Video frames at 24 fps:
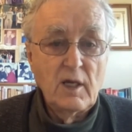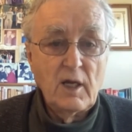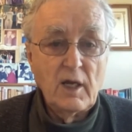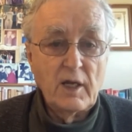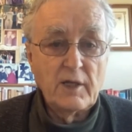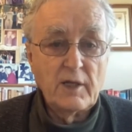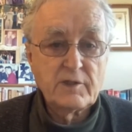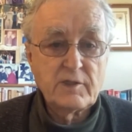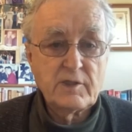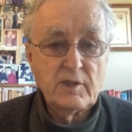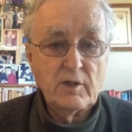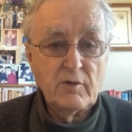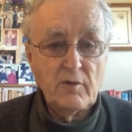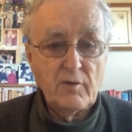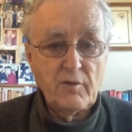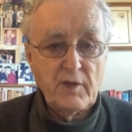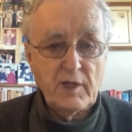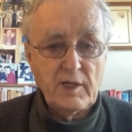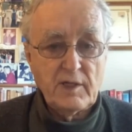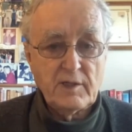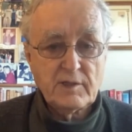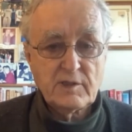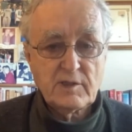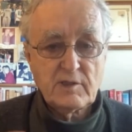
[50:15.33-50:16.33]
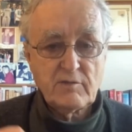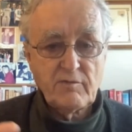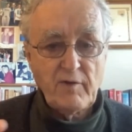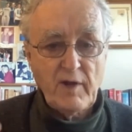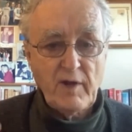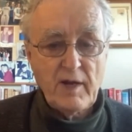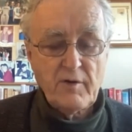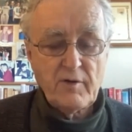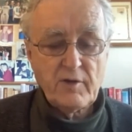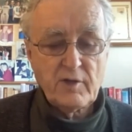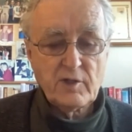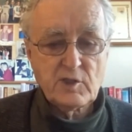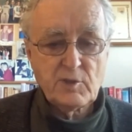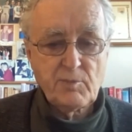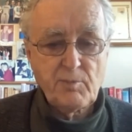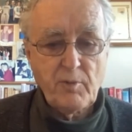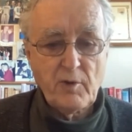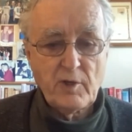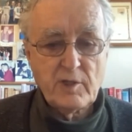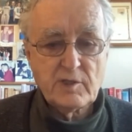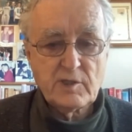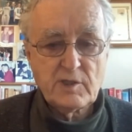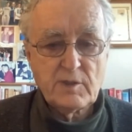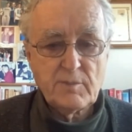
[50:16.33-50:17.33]
And so these various
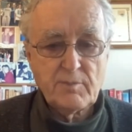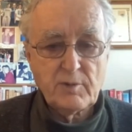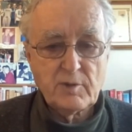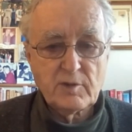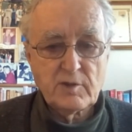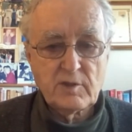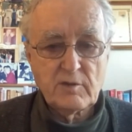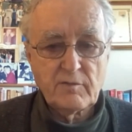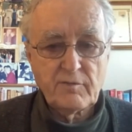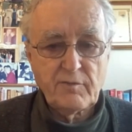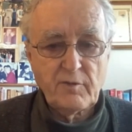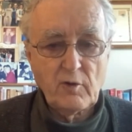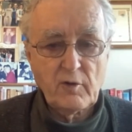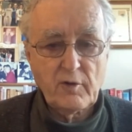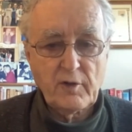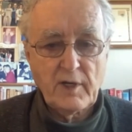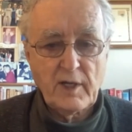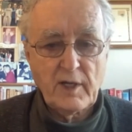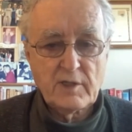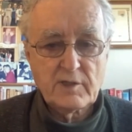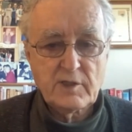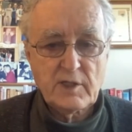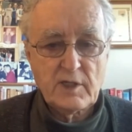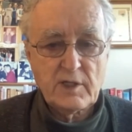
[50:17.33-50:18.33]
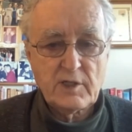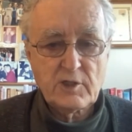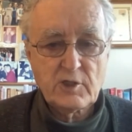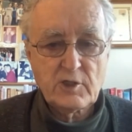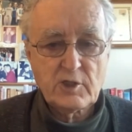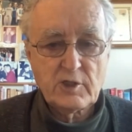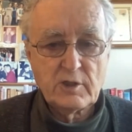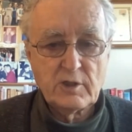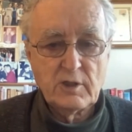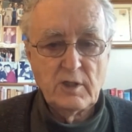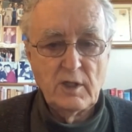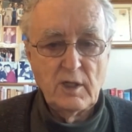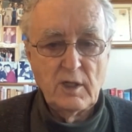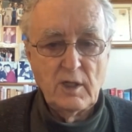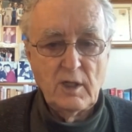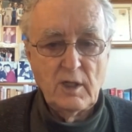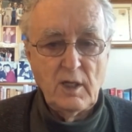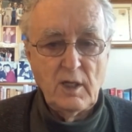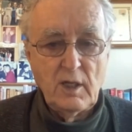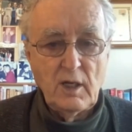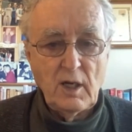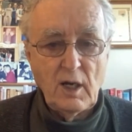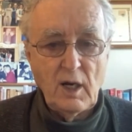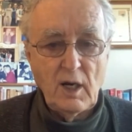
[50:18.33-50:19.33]
principles of organization
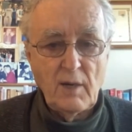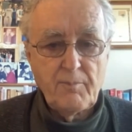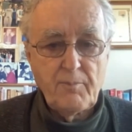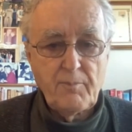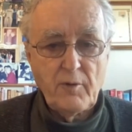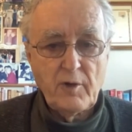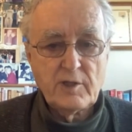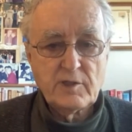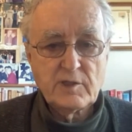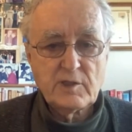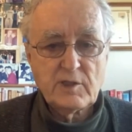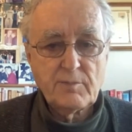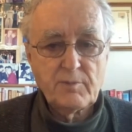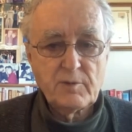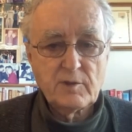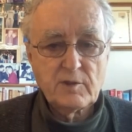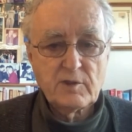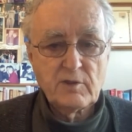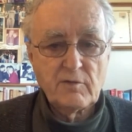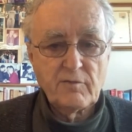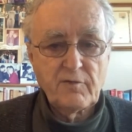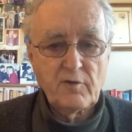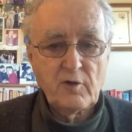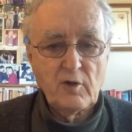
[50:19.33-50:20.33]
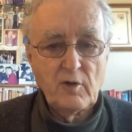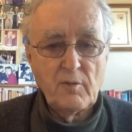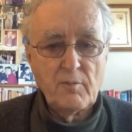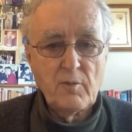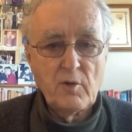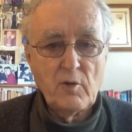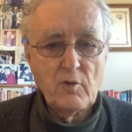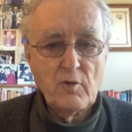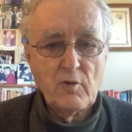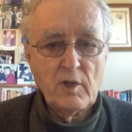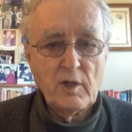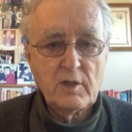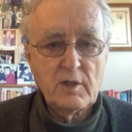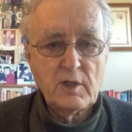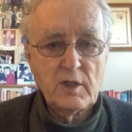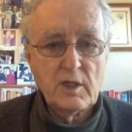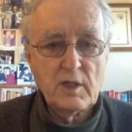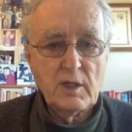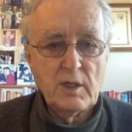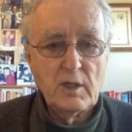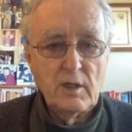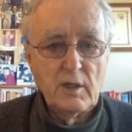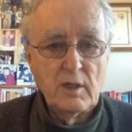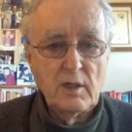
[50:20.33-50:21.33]
are principles of
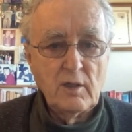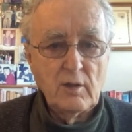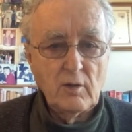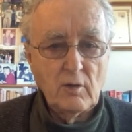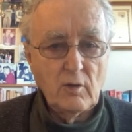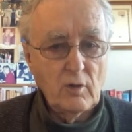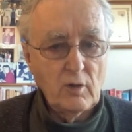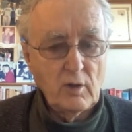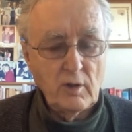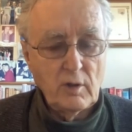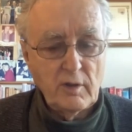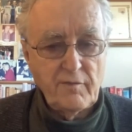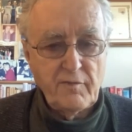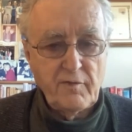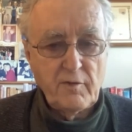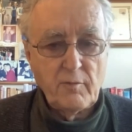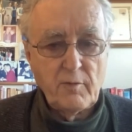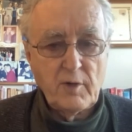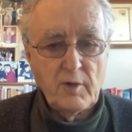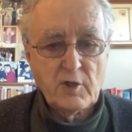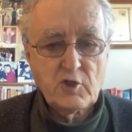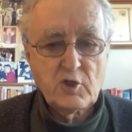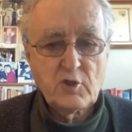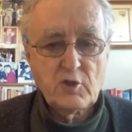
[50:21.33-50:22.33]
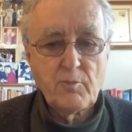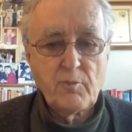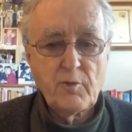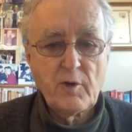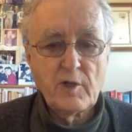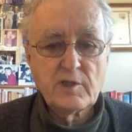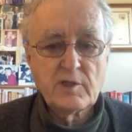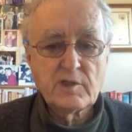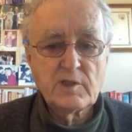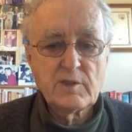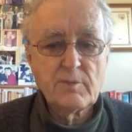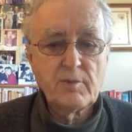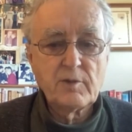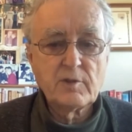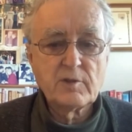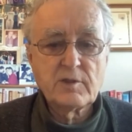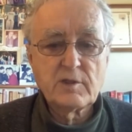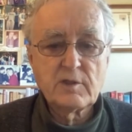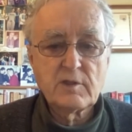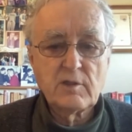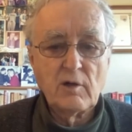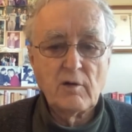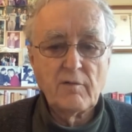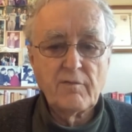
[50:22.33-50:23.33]
community, or if you wish,
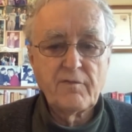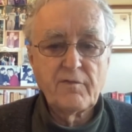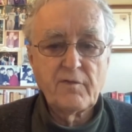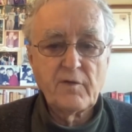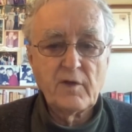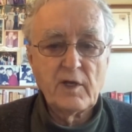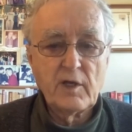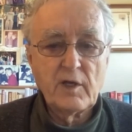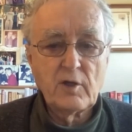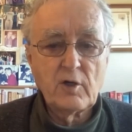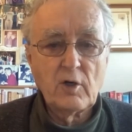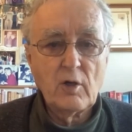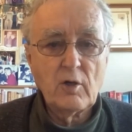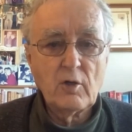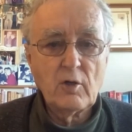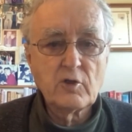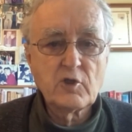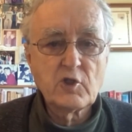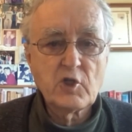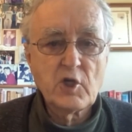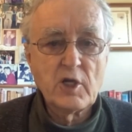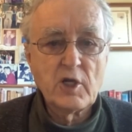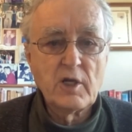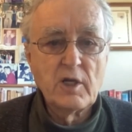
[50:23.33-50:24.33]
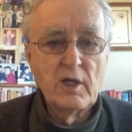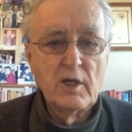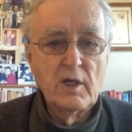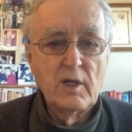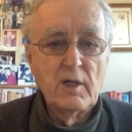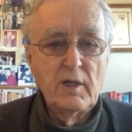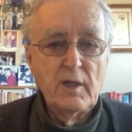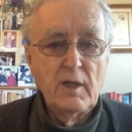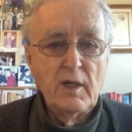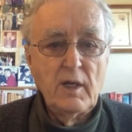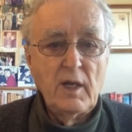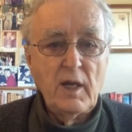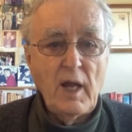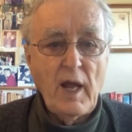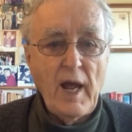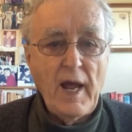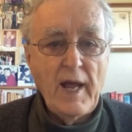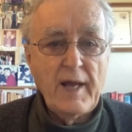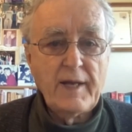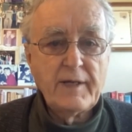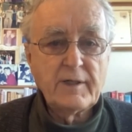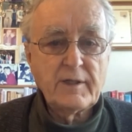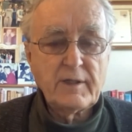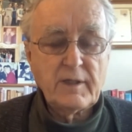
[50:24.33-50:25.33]
principles of ecology.
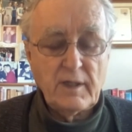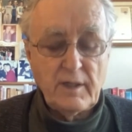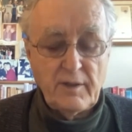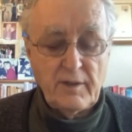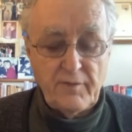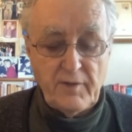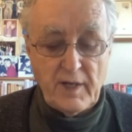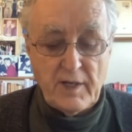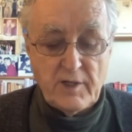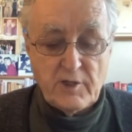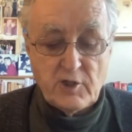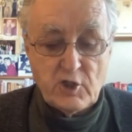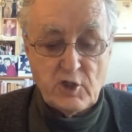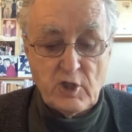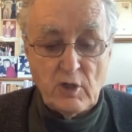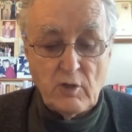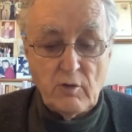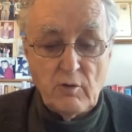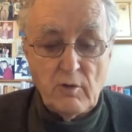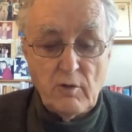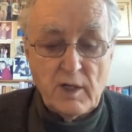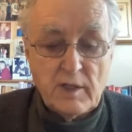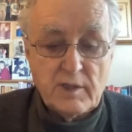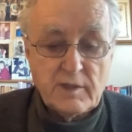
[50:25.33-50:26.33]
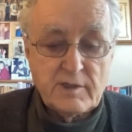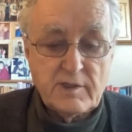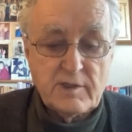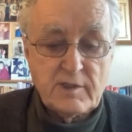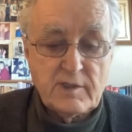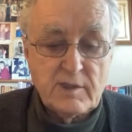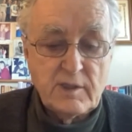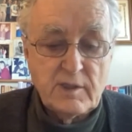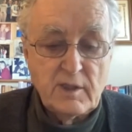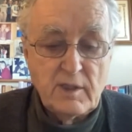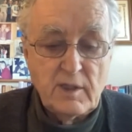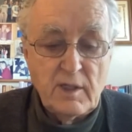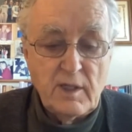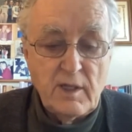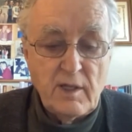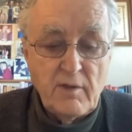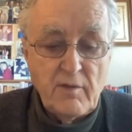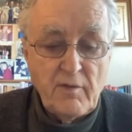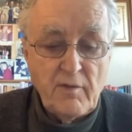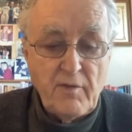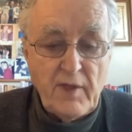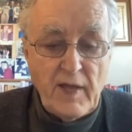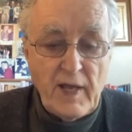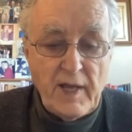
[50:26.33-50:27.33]
And they show us
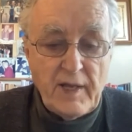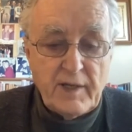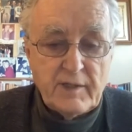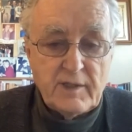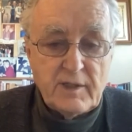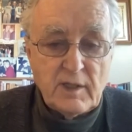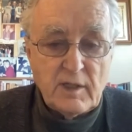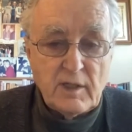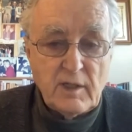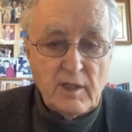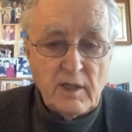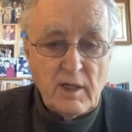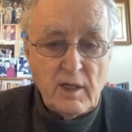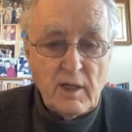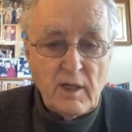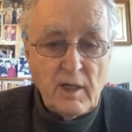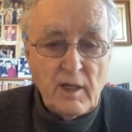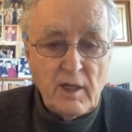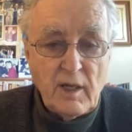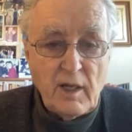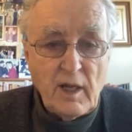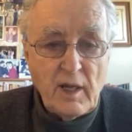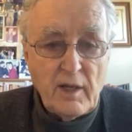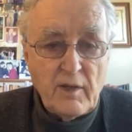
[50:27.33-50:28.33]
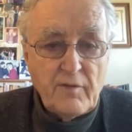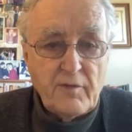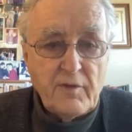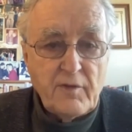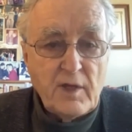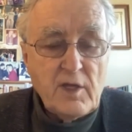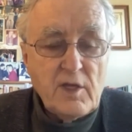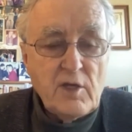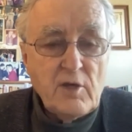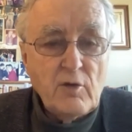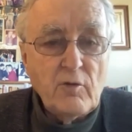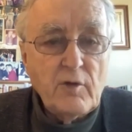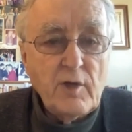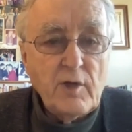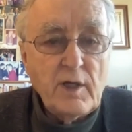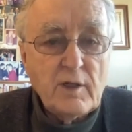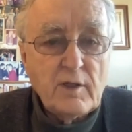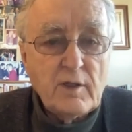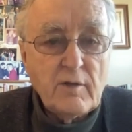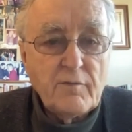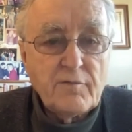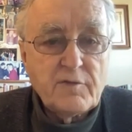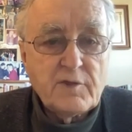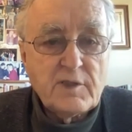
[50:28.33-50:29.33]
that the
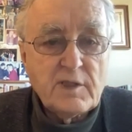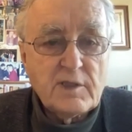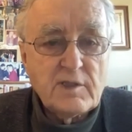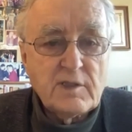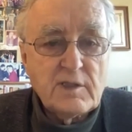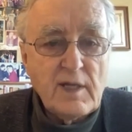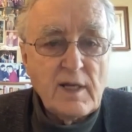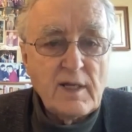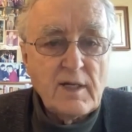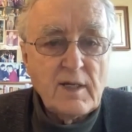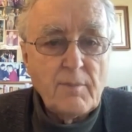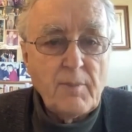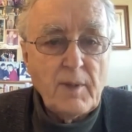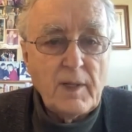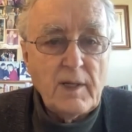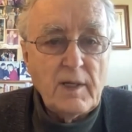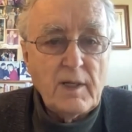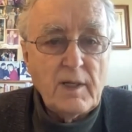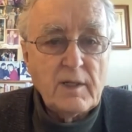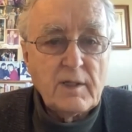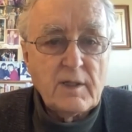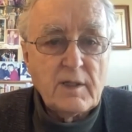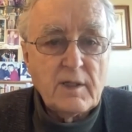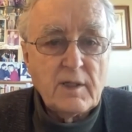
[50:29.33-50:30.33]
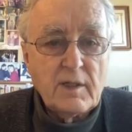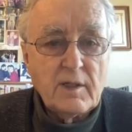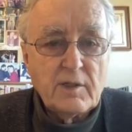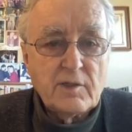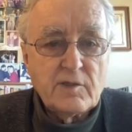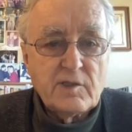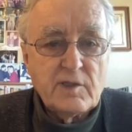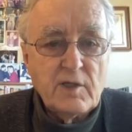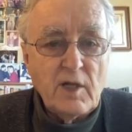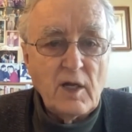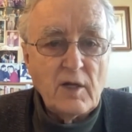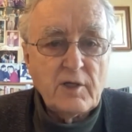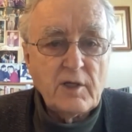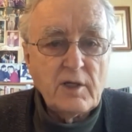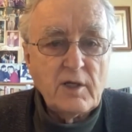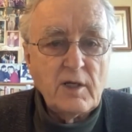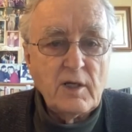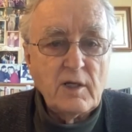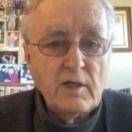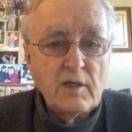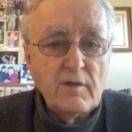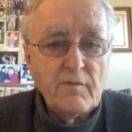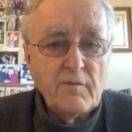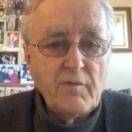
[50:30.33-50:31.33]
unit of sustainability is not an
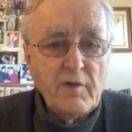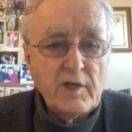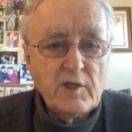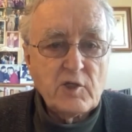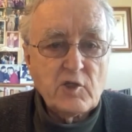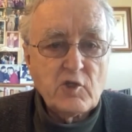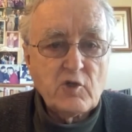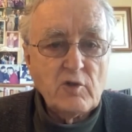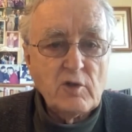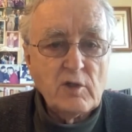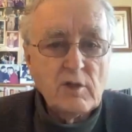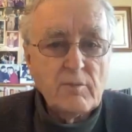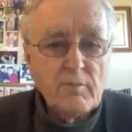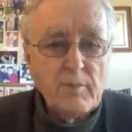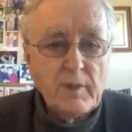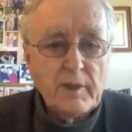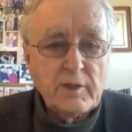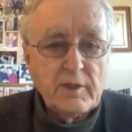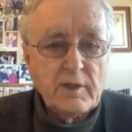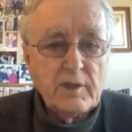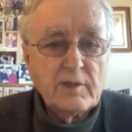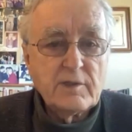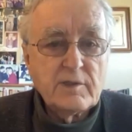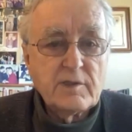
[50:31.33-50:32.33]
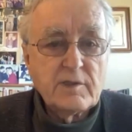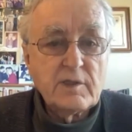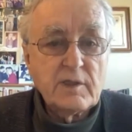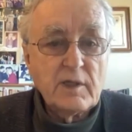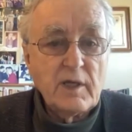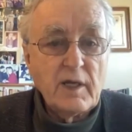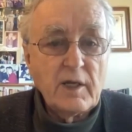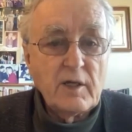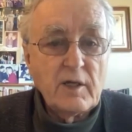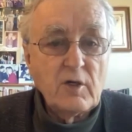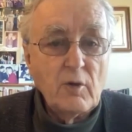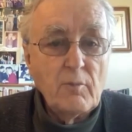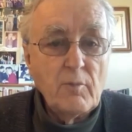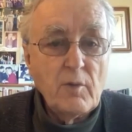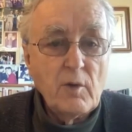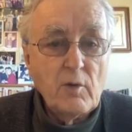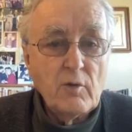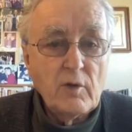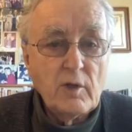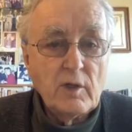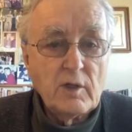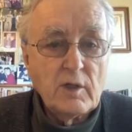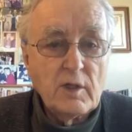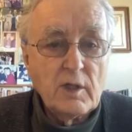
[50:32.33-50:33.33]
individual, but is a
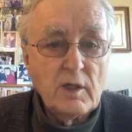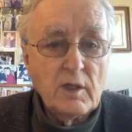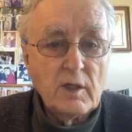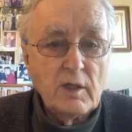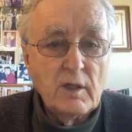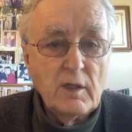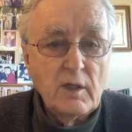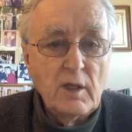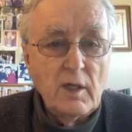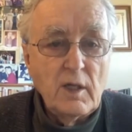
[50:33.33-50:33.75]
community.